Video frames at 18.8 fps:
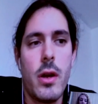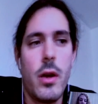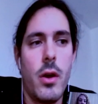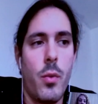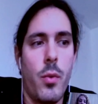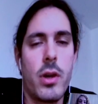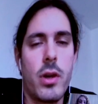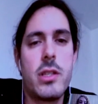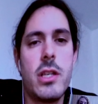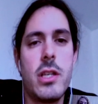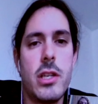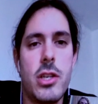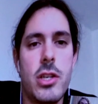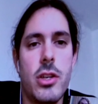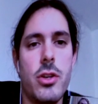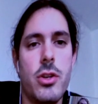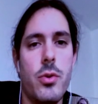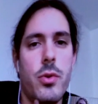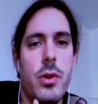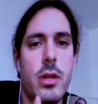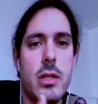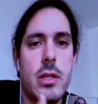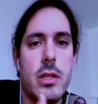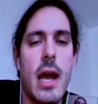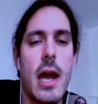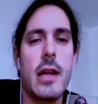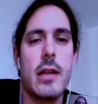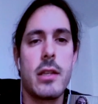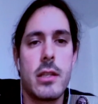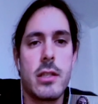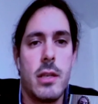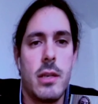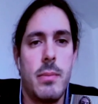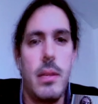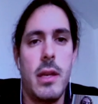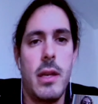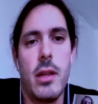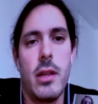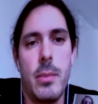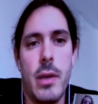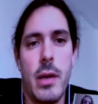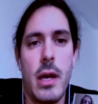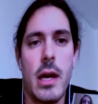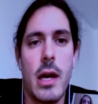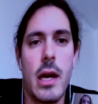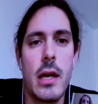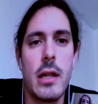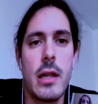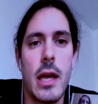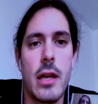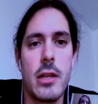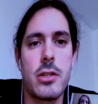we're teaching you the tactics immediately behind that.